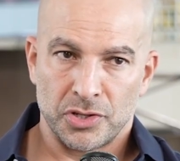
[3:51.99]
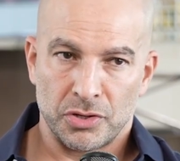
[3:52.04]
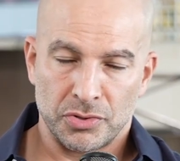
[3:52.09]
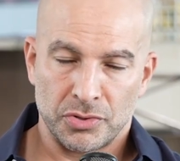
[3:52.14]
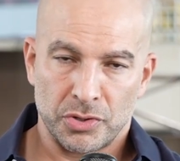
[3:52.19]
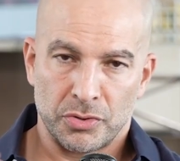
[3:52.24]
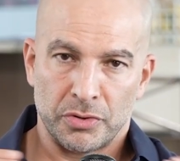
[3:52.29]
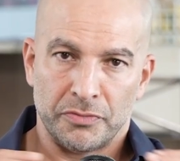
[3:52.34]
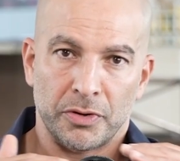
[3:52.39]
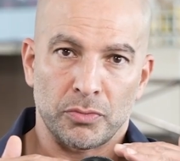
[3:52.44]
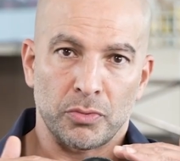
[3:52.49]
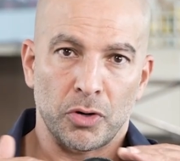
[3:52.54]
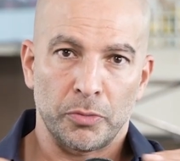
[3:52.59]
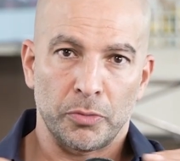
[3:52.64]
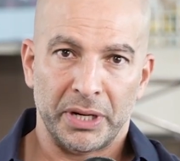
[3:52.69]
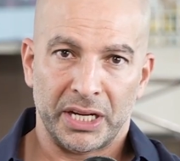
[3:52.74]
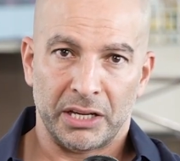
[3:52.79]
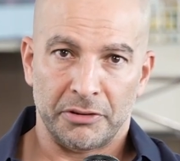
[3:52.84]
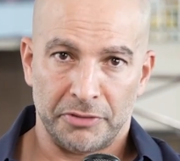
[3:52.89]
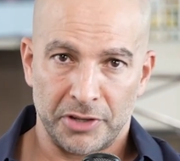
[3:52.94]
So sort of
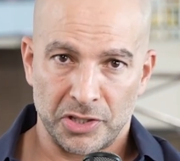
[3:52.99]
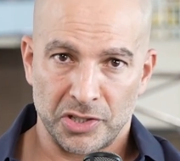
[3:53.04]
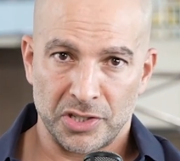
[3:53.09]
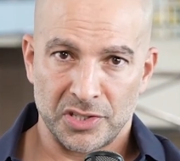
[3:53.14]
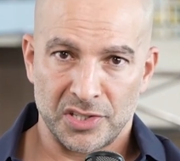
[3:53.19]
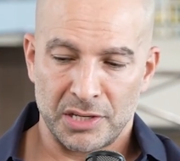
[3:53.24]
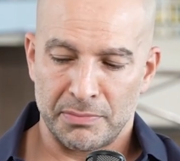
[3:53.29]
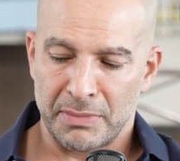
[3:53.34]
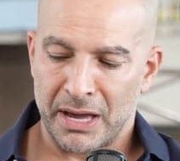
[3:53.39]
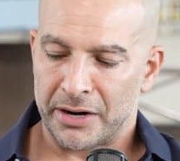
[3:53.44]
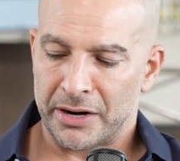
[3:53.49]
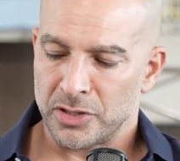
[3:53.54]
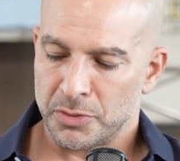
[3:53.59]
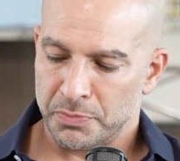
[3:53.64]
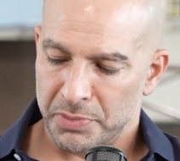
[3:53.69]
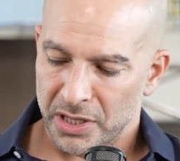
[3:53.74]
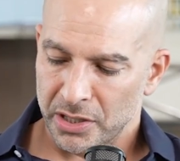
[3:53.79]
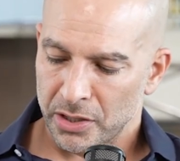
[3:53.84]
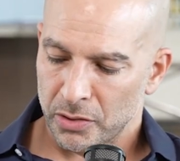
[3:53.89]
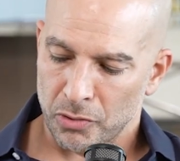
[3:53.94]
aerobic efficiency matters,
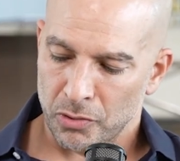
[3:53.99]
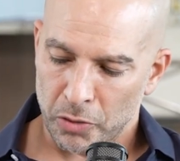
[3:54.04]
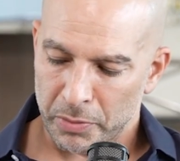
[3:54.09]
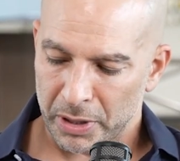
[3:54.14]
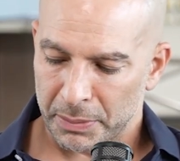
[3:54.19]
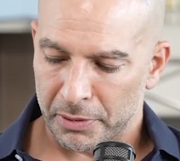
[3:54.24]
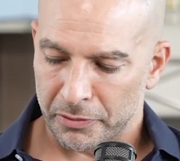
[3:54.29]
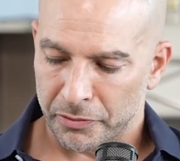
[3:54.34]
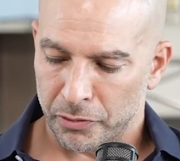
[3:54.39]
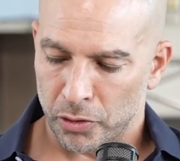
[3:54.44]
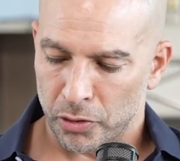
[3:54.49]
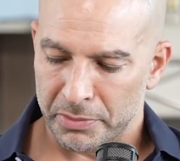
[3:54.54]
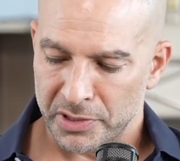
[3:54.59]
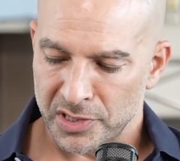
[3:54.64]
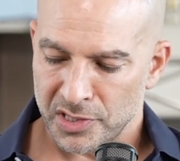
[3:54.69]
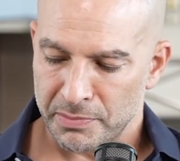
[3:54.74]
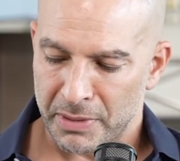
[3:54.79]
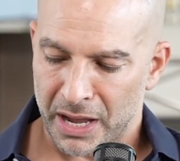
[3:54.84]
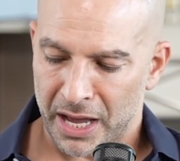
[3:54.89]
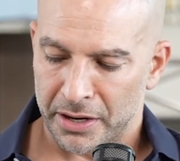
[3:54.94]
peak aerobic
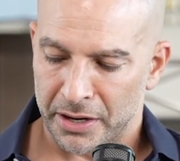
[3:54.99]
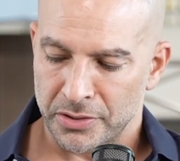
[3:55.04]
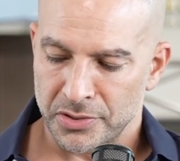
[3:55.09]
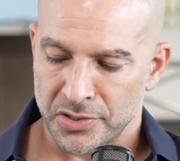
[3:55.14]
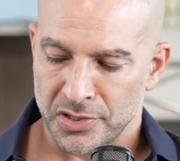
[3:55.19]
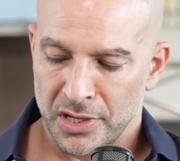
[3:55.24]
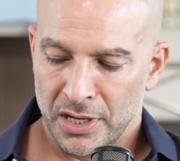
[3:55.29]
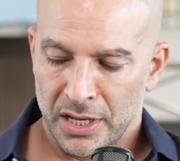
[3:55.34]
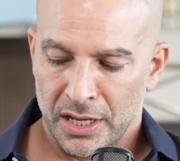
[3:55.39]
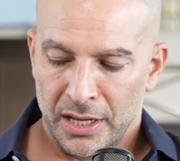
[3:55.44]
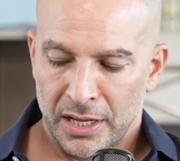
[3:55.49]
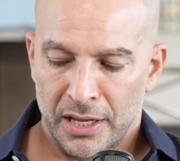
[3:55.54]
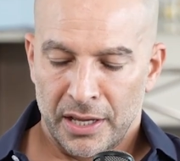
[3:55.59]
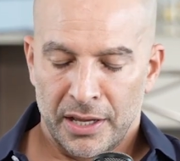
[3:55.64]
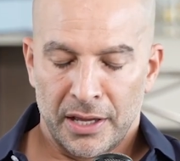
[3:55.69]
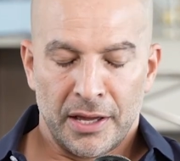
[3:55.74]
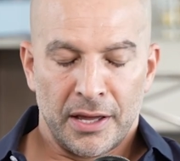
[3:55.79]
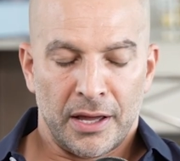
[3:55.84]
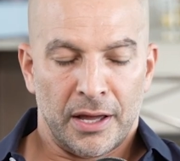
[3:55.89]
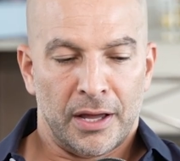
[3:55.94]
performance matters.
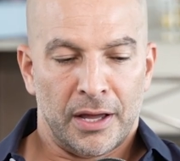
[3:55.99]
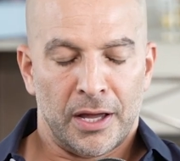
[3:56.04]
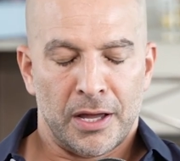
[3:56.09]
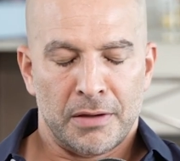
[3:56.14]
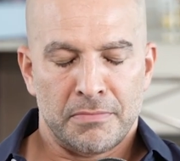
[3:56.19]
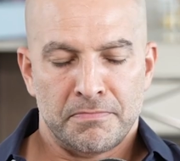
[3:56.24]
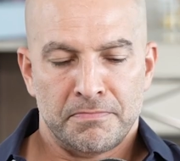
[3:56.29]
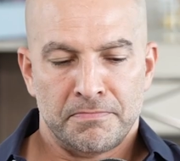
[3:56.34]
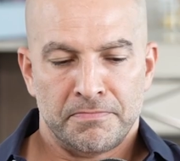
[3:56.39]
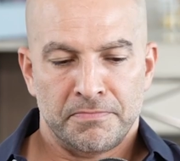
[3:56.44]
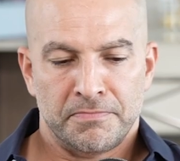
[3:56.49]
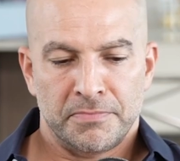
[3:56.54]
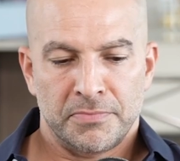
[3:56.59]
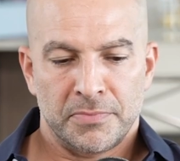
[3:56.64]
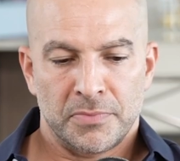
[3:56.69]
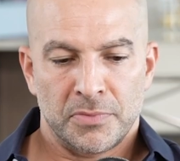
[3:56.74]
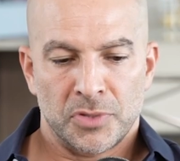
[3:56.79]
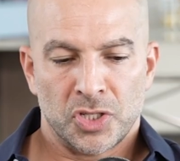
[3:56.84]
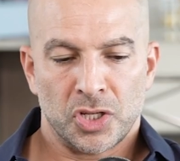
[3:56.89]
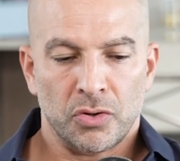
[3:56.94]

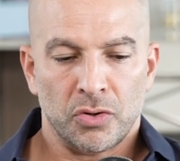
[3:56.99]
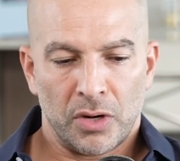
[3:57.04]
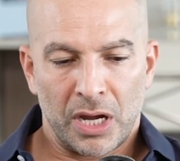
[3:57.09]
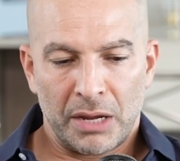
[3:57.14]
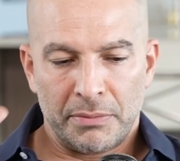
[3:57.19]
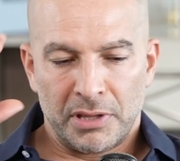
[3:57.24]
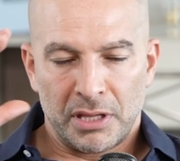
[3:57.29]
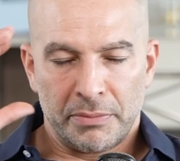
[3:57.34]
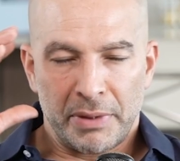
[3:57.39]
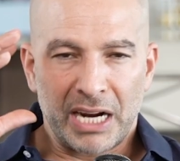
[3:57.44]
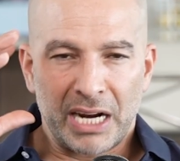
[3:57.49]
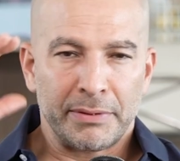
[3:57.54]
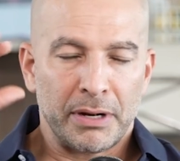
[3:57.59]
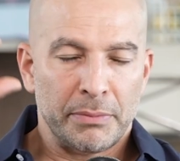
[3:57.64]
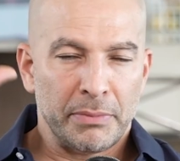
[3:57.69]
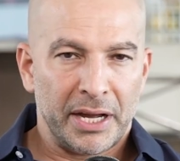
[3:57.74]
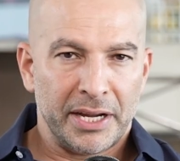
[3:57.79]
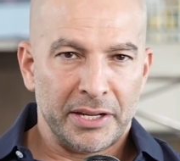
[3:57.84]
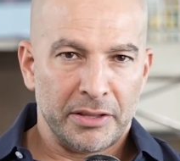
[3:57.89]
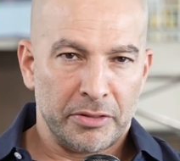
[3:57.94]
So I'm in the back of my
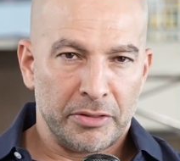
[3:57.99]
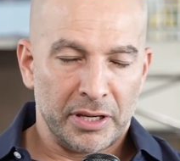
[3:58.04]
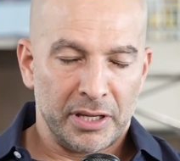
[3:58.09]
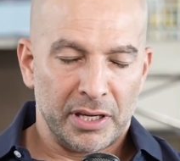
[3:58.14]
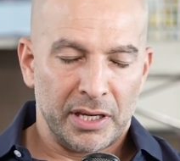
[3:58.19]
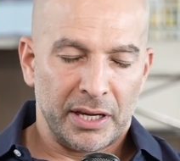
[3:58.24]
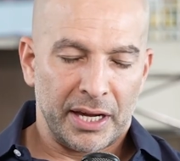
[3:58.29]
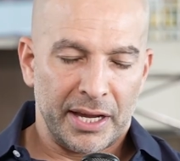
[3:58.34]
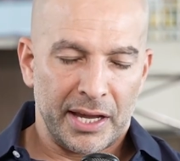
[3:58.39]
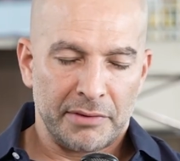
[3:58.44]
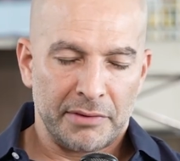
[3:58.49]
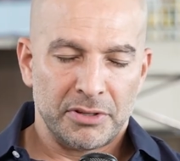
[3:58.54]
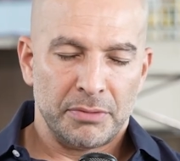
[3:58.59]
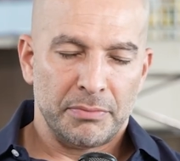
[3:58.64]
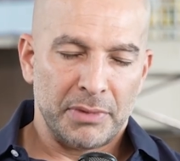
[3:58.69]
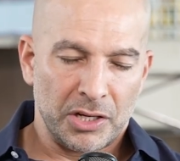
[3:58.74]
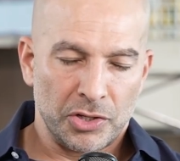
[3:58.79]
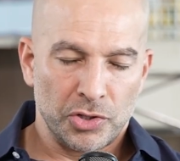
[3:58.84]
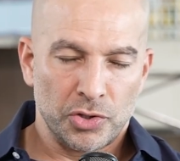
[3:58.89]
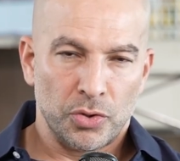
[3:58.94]
mind thinking I have to
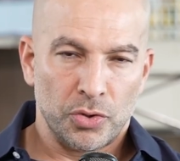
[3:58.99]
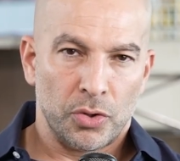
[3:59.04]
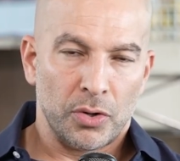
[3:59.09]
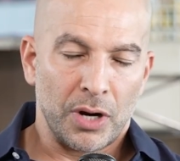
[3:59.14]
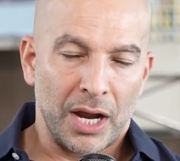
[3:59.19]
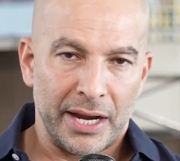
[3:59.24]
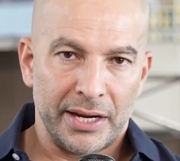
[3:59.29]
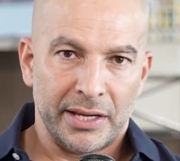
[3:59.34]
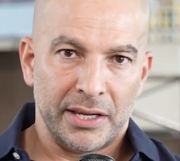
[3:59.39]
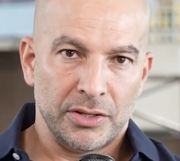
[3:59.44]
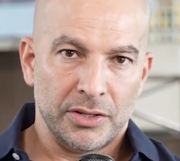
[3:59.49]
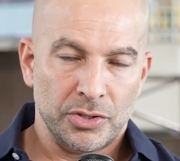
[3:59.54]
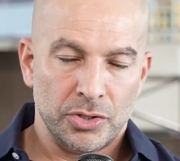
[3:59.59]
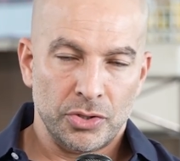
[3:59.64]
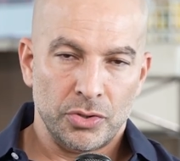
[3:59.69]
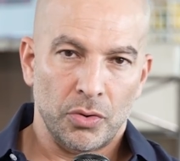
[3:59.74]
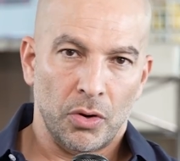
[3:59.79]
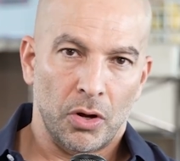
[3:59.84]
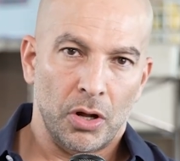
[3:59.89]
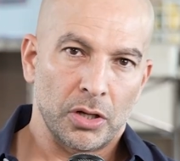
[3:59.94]
make sure I can
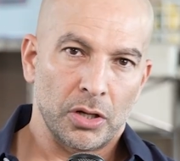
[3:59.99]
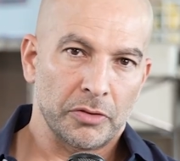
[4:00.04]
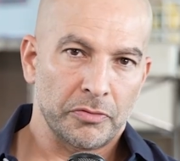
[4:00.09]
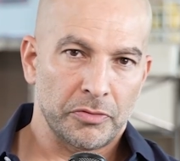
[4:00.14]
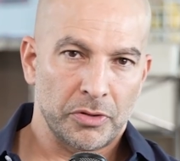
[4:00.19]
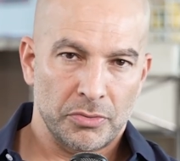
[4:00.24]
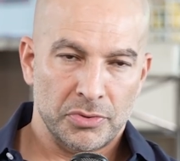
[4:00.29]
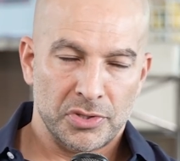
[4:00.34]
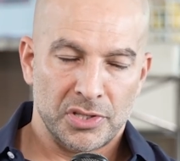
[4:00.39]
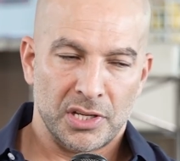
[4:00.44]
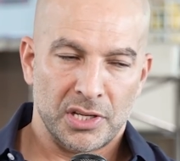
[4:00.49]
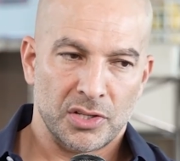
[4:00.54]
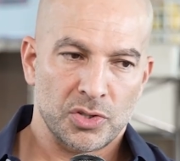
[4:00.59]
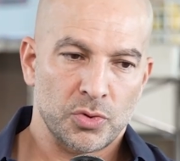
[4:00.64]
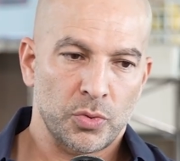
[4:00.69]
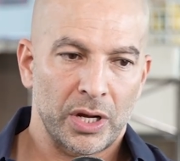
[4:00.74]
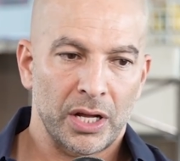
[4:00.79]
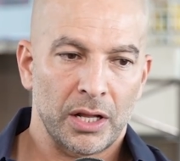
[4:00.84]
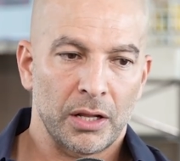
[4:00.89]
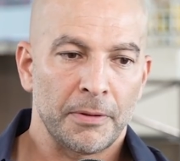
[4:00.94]
do all of those things
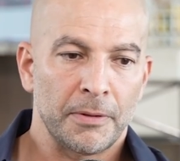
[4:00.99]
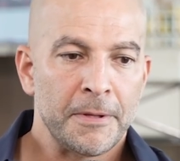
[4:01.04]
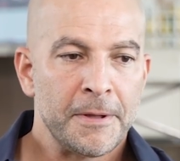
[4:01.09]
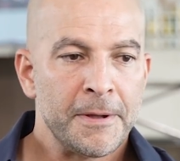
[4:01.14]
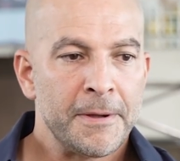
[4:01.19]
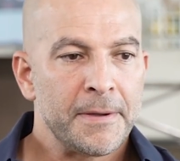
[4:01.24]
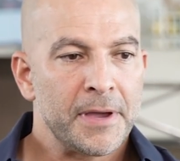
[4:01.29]
well.